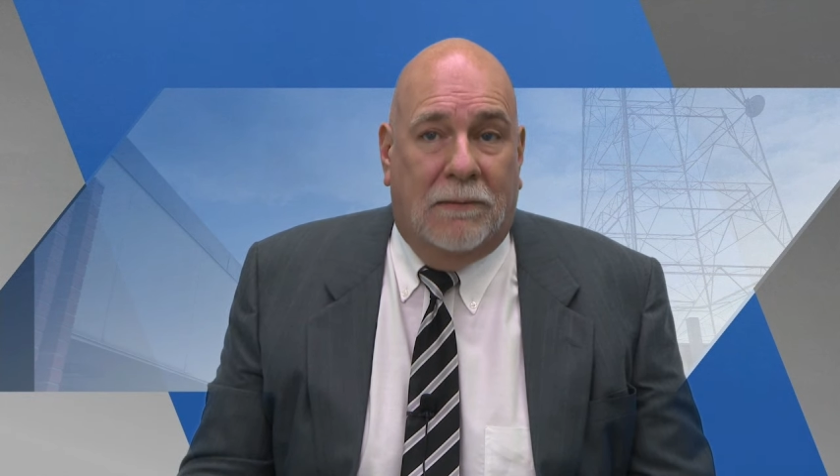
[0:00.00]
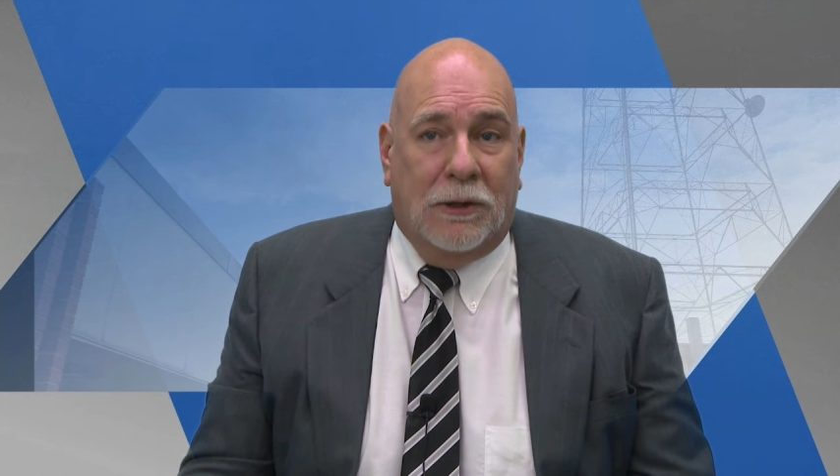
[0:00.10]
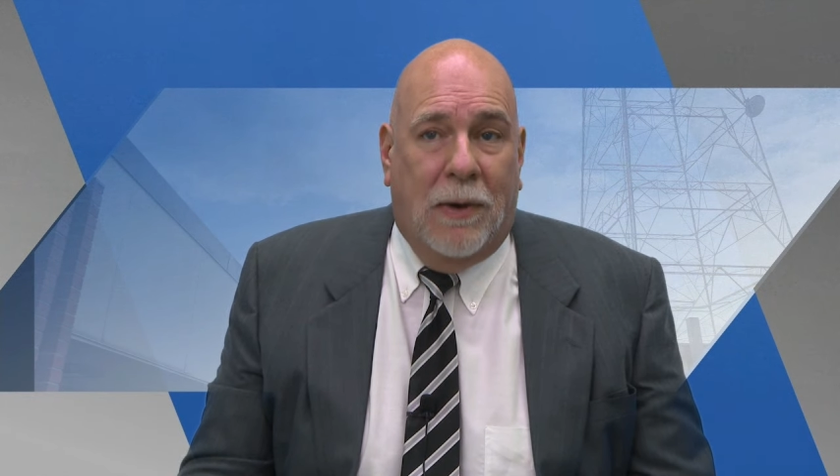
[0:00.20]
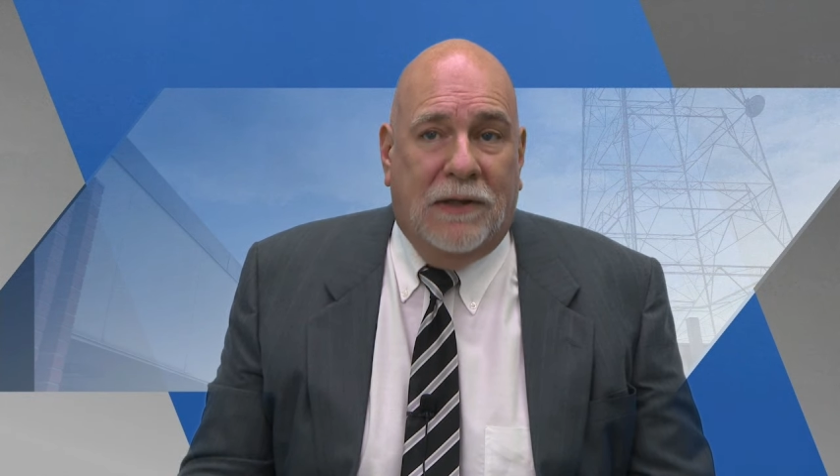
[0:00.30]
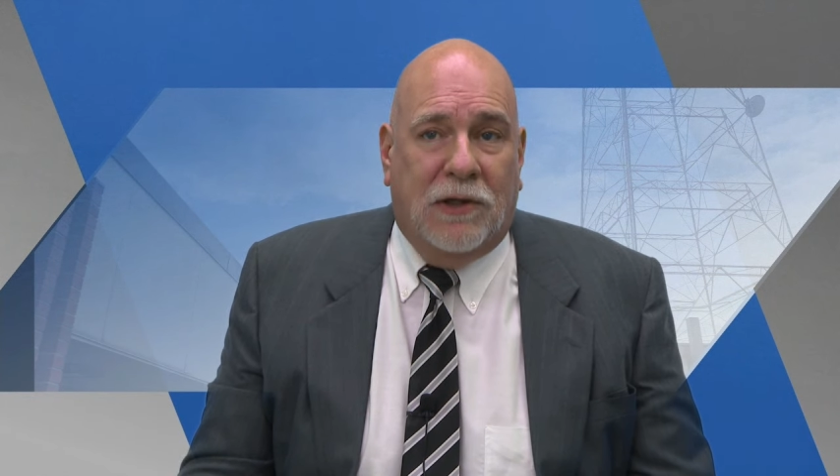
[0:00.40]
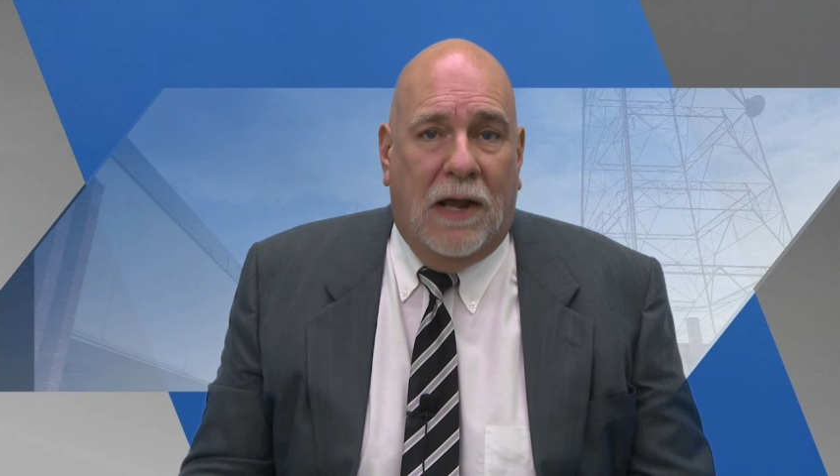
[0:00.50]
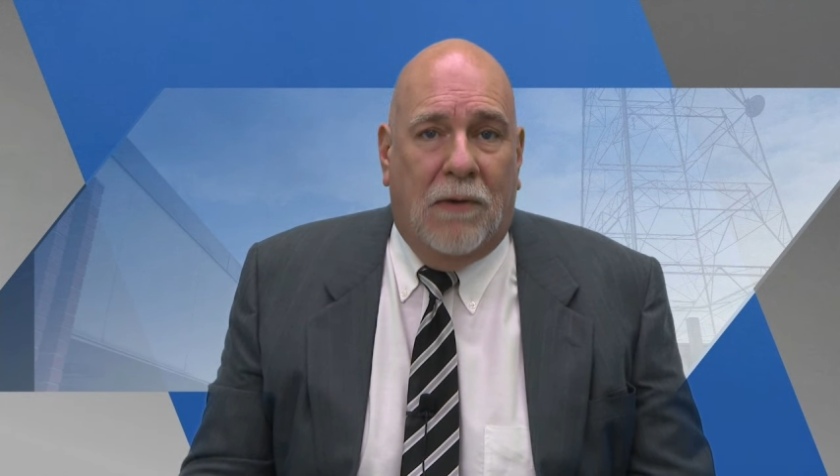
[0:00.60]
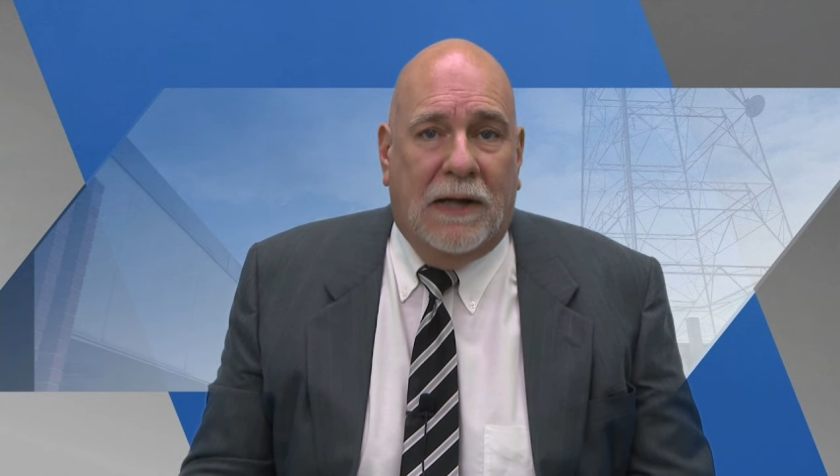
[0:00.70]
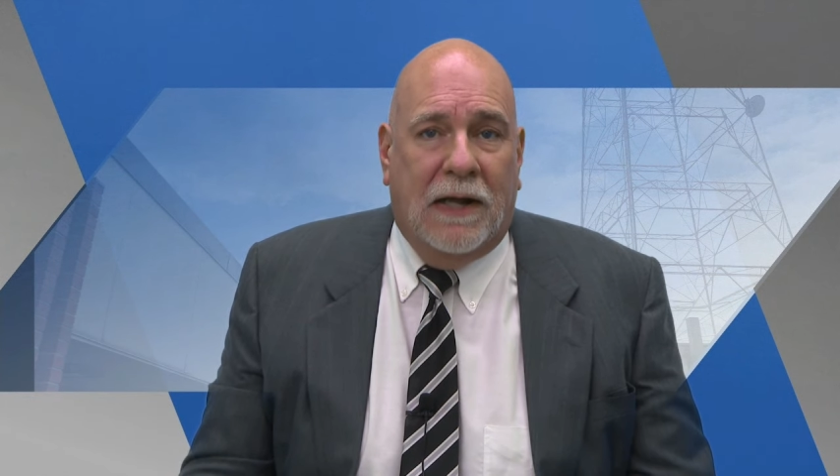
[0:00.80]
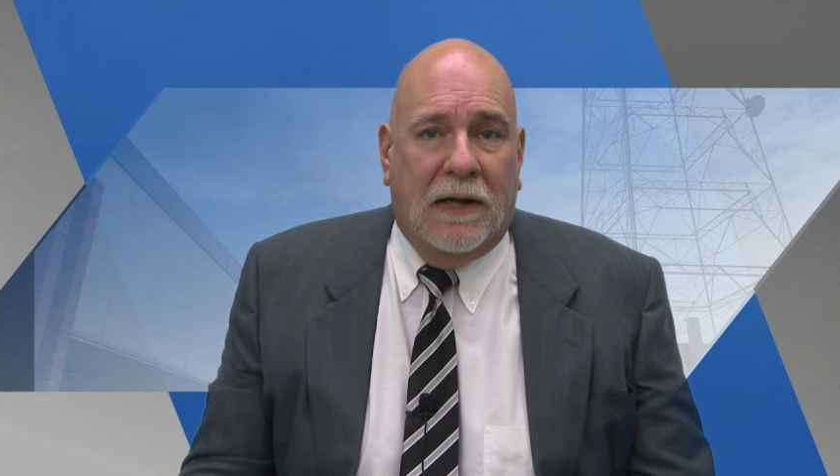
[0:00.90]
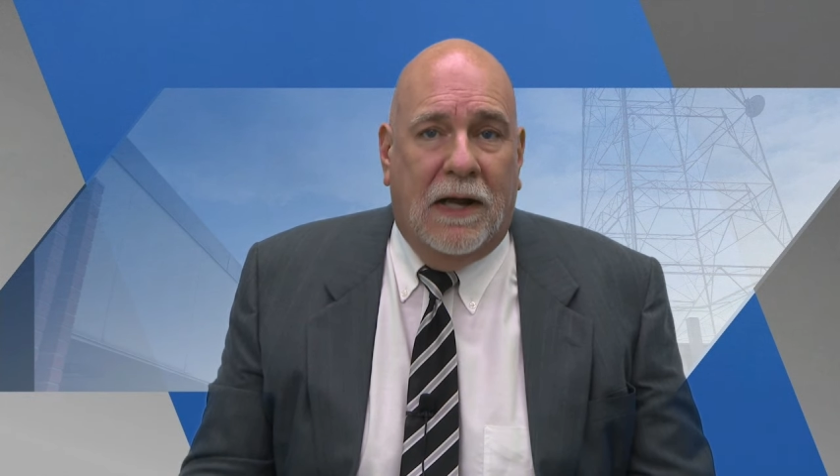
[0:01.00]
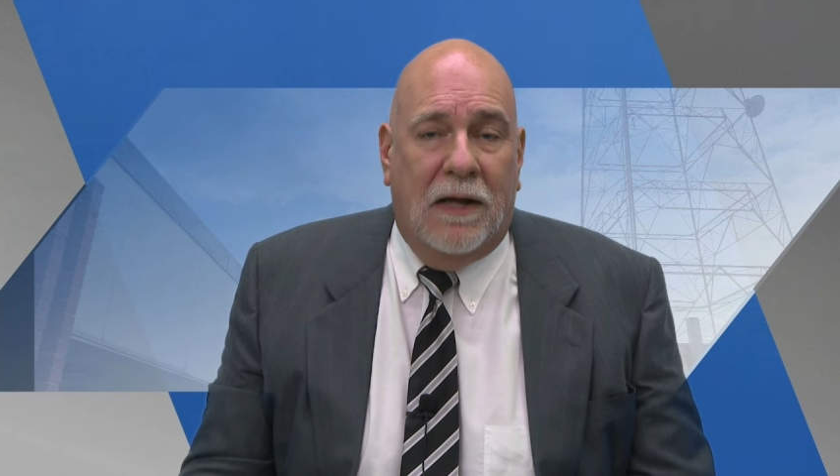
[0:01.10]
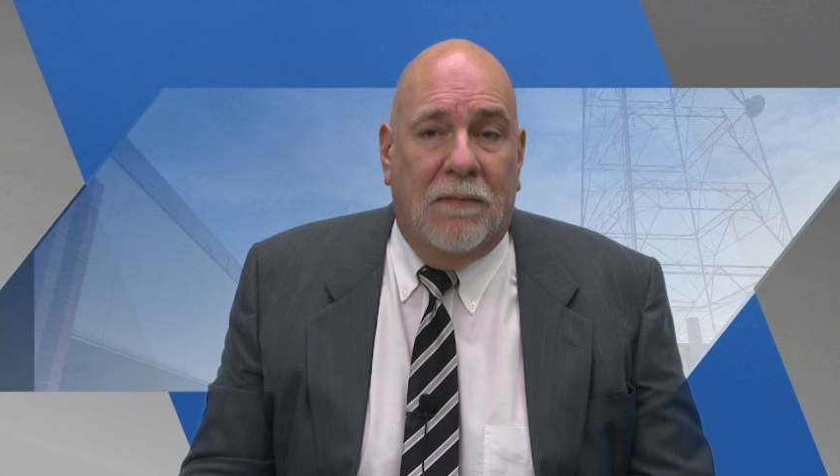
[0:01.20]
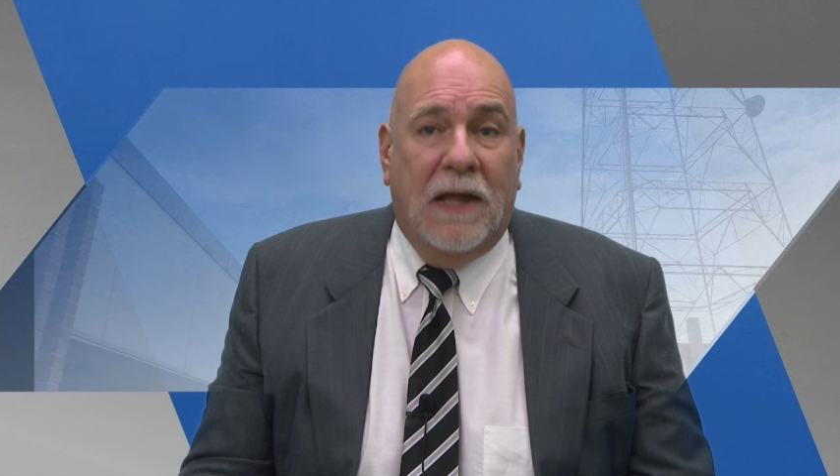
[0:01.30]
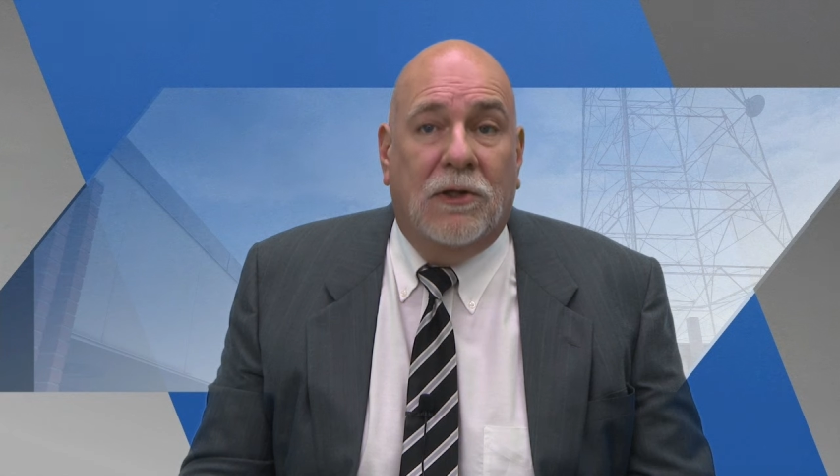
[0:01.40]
WHKY.com